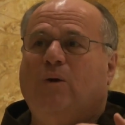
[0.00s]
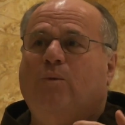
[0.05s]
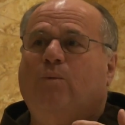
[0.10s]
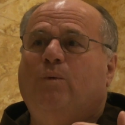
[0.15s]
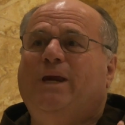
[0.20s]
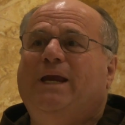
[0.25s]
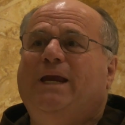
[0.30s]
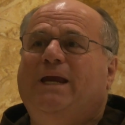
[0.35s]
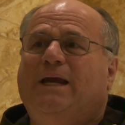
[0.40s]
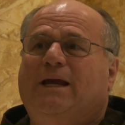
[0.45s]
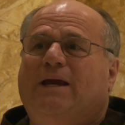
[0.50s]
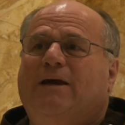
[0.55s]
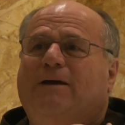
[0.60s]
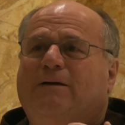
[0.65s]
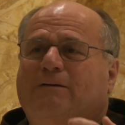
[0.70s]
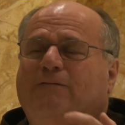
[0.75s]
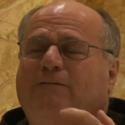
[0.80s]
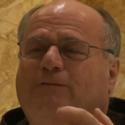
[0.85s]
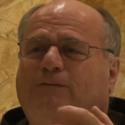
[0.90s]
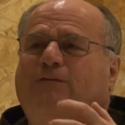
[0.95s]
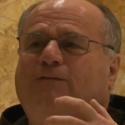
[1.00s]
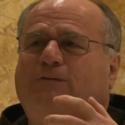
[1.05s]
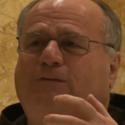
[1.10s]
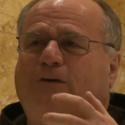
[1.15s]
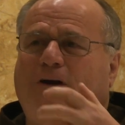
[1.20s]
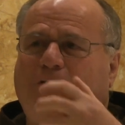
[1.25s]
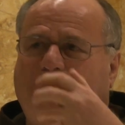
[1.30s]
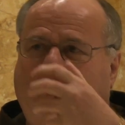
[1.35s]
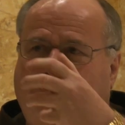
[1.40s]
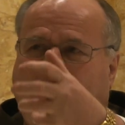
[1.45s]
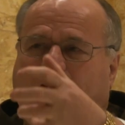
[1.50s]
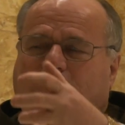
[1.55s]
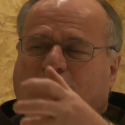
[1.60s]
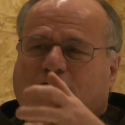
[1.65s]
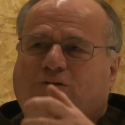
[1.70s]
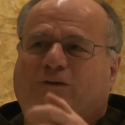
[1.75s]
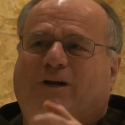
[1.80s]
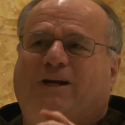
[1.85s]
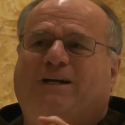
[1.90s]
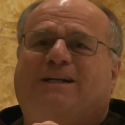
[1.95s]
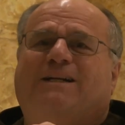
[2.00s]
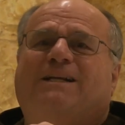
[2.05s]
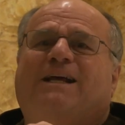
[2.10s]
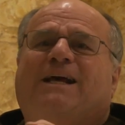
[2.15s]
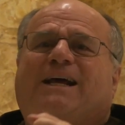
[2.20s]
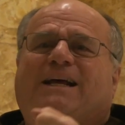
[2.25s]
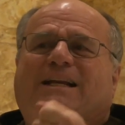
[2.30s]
we fr are frustrated